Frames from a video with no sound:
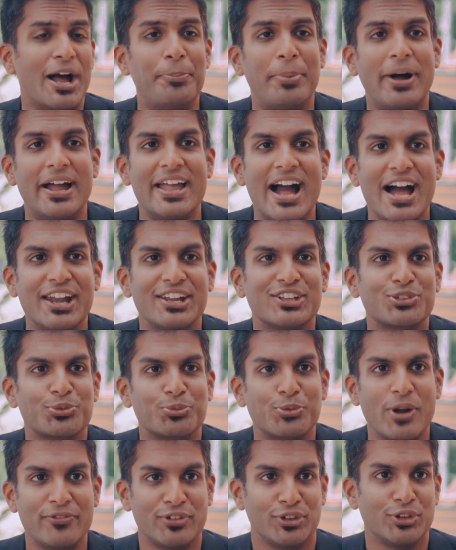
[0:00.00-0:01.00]
a bionics
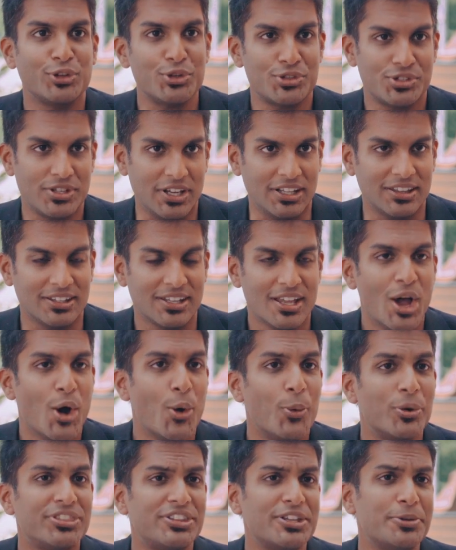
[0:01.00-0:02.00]
revolution.
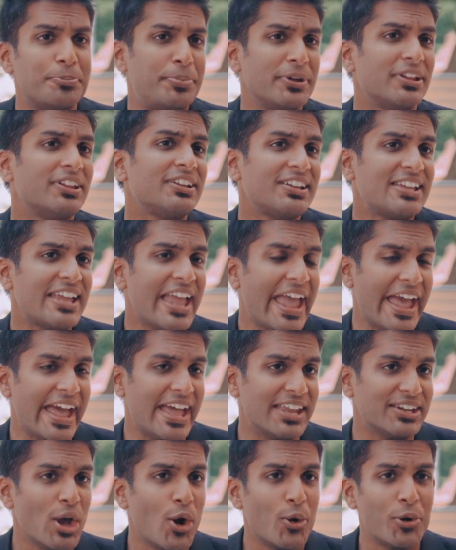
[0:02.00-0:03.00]
With the Ability
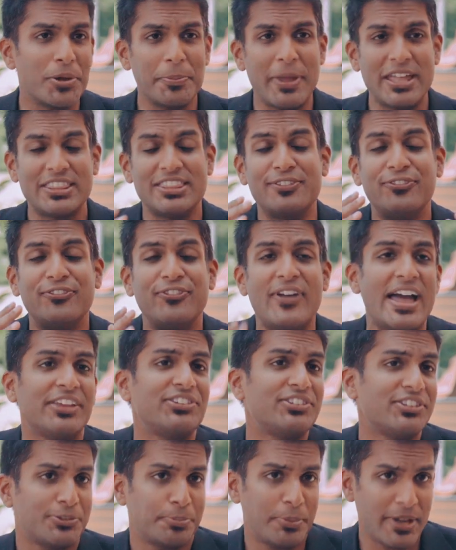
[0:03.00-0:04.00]
Hand, we made the
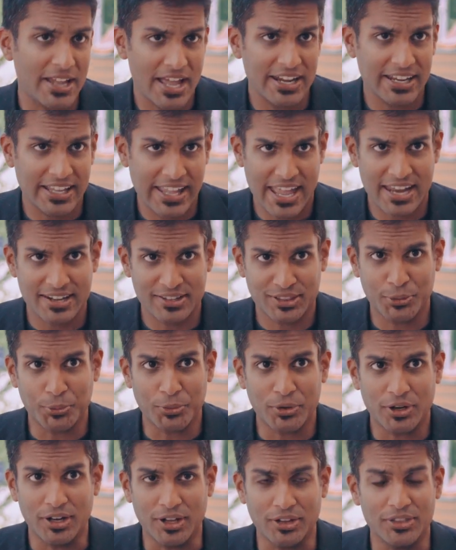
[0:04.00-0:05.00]
fastest bionic hand in the
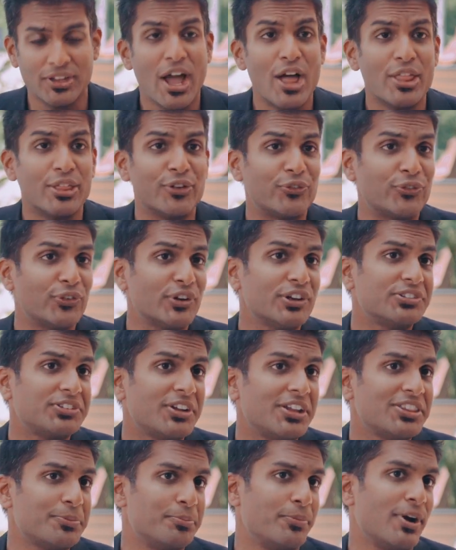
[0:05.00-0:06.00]
world, the first
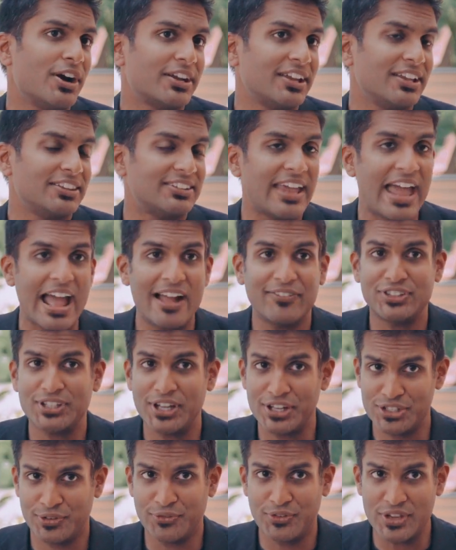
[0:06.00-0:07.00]
on the market to have
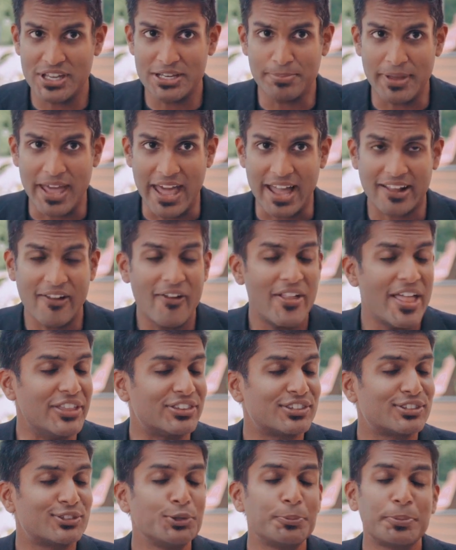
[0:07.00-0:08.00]
touch feedback.
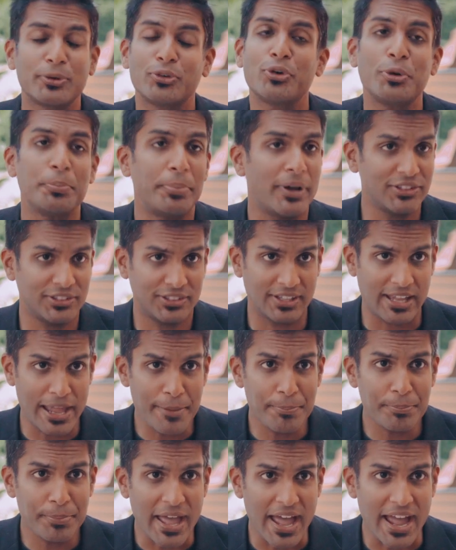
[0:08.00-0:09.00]
It's super robust to
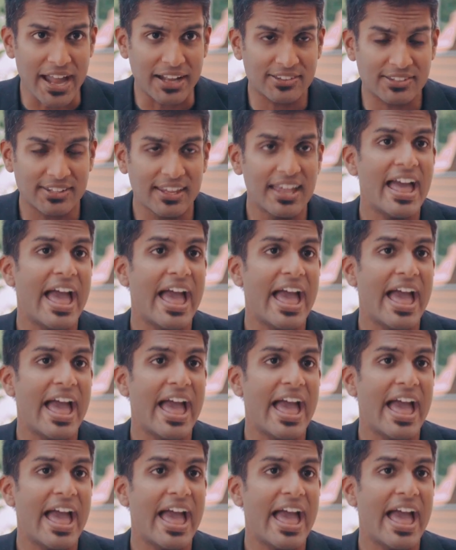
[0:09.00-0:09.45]
impacts,